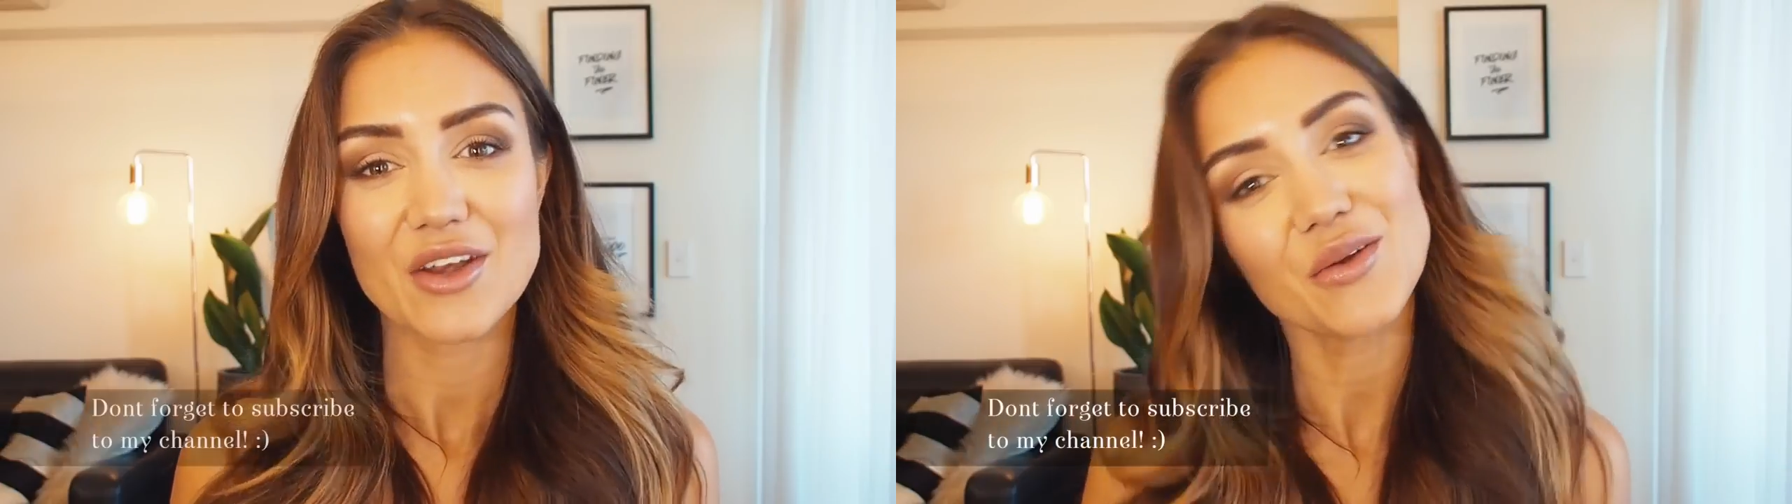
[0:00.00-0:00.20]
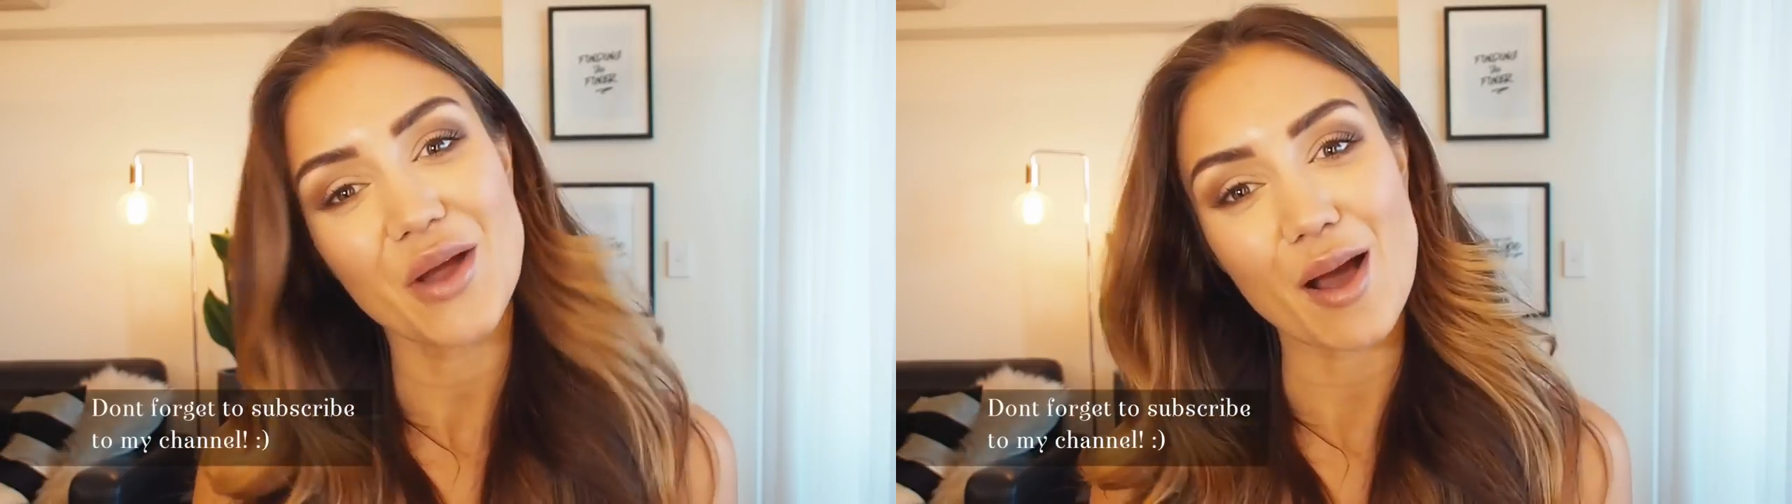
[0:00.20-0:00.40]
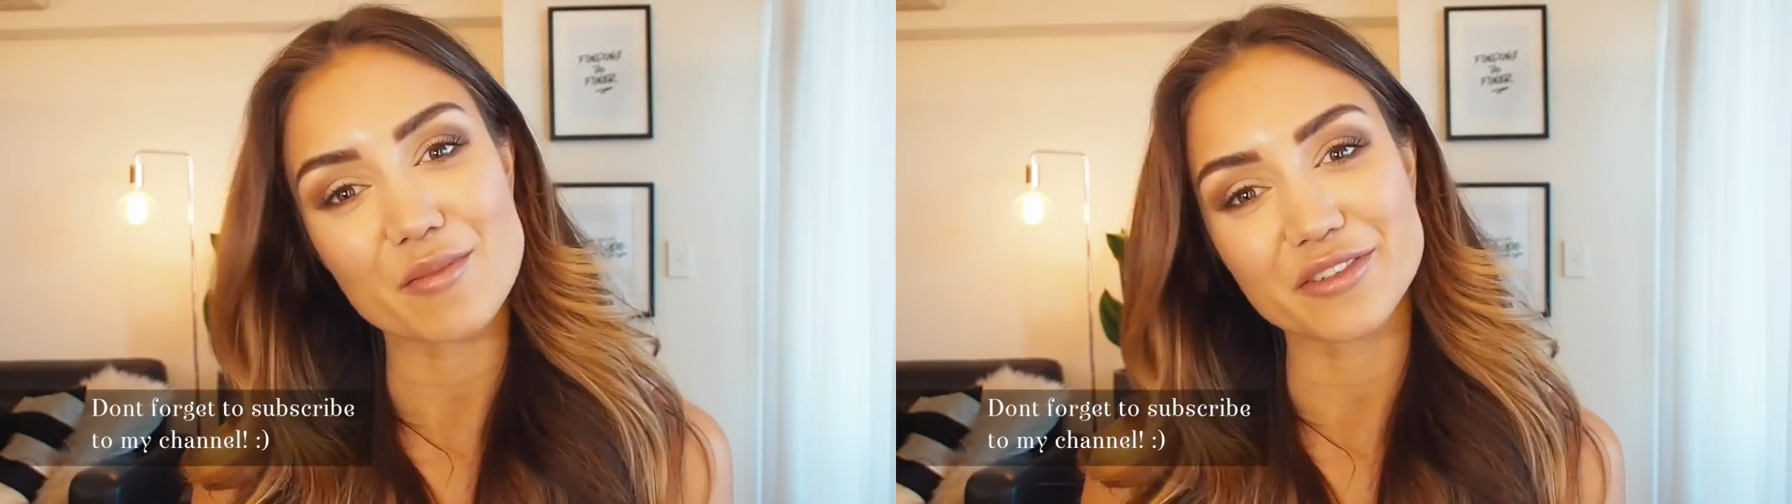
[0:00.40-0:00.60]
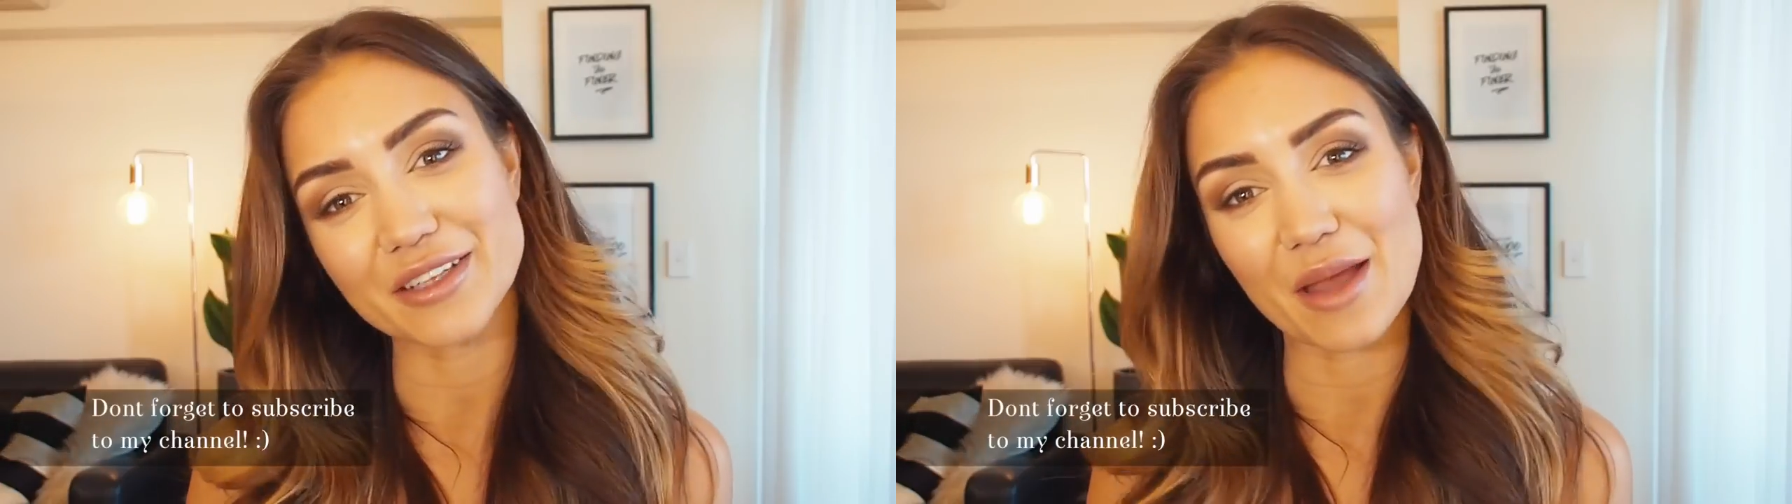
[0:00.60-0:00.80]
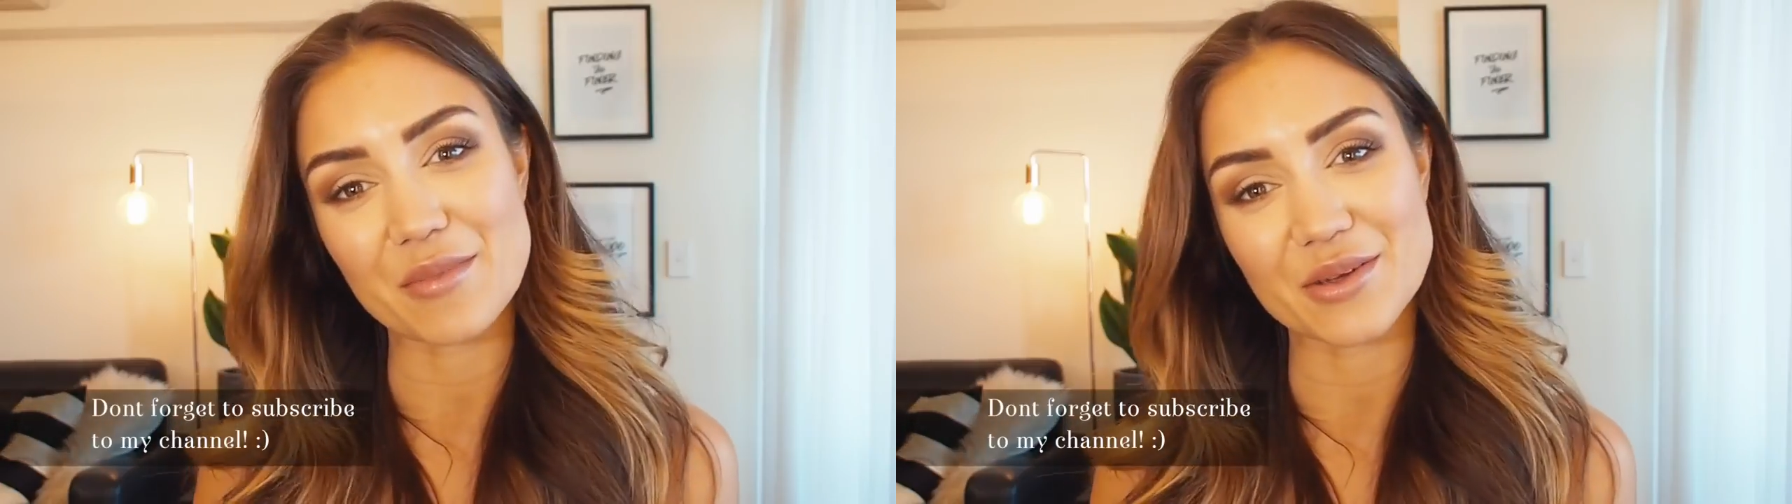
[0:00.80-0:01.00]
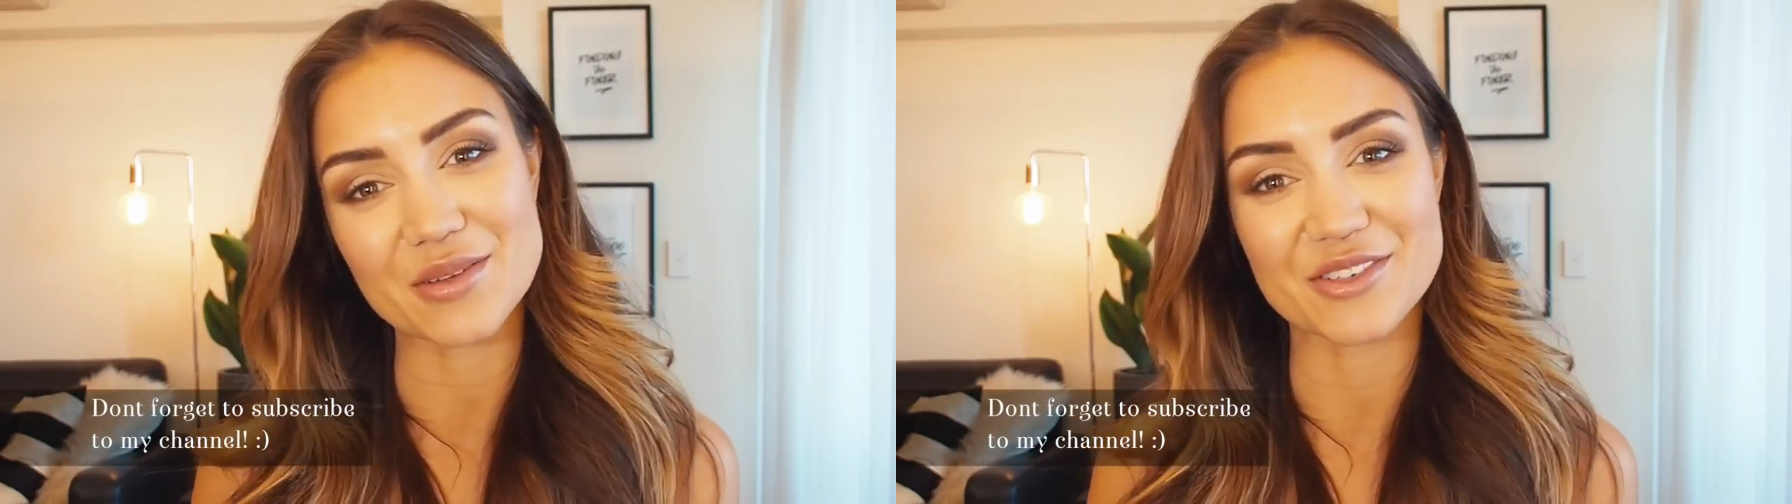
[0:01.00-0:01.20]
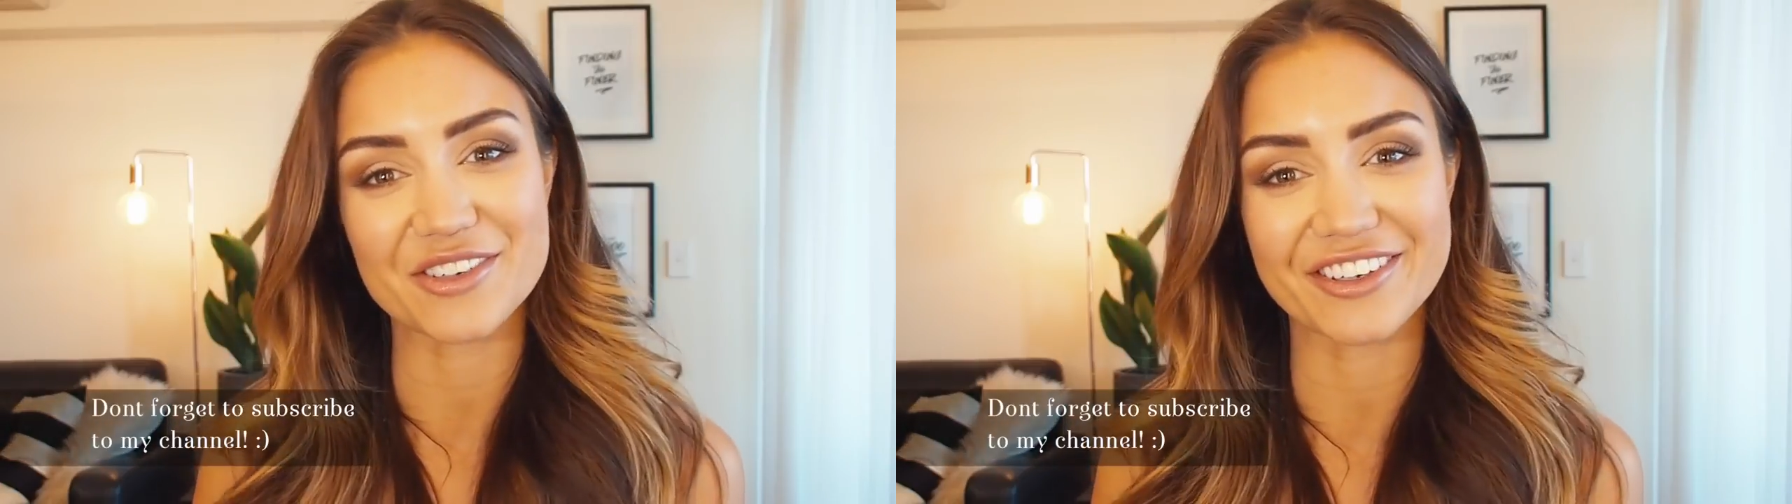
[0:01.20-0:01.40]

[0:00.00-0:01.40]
no harmful chemicals